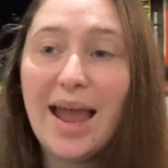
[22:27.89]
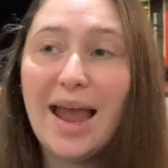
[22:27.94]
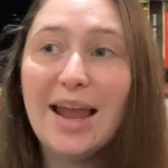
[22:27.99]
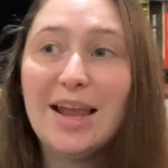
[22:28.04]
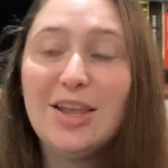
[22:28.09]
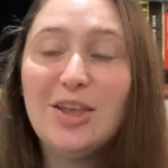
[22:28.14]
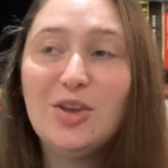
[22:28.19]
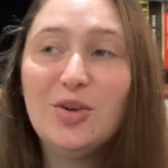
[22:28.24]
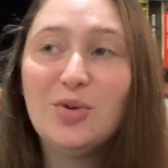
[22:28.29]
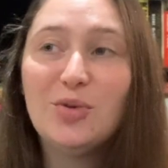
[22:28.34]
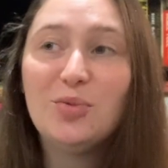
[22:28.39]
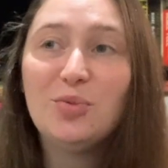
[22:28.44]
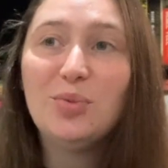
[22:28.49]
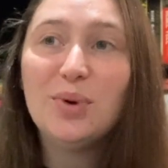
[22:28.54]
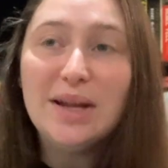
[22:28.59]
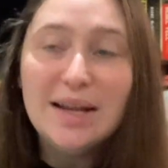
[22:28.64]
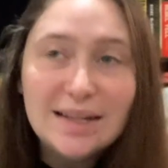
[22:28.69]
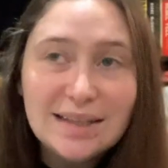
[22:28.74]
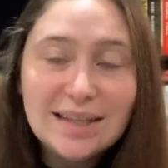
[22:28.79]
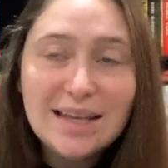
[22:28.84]
You
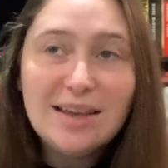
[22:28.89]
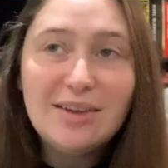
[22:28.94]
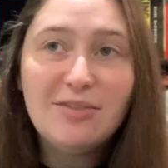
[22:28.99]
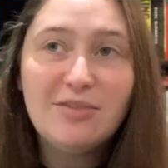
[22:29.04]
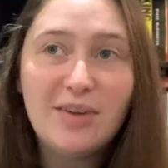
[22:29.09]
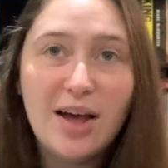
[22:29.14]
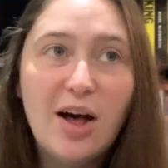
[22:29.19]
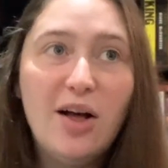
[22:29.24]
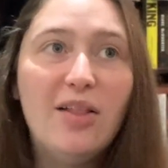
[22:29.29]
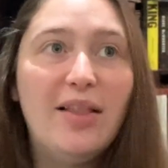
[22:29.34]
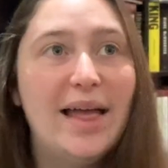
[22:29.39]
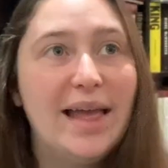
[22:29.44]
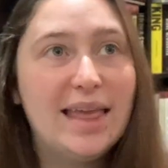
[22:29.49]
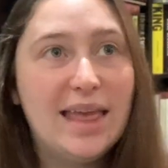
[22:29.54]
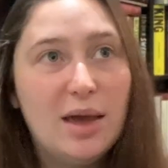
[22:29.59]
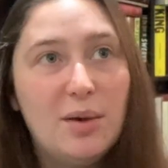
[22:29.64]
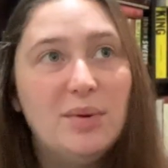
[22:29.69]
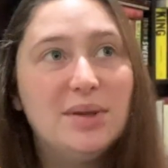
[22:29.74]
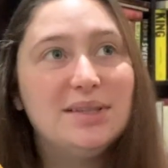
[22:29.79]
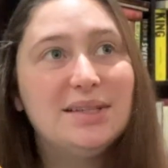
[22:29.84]
really felt like
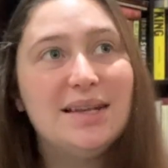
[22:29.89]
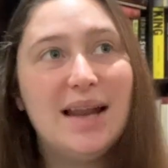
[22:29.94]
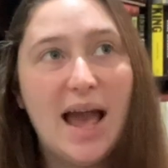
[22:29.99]
it was an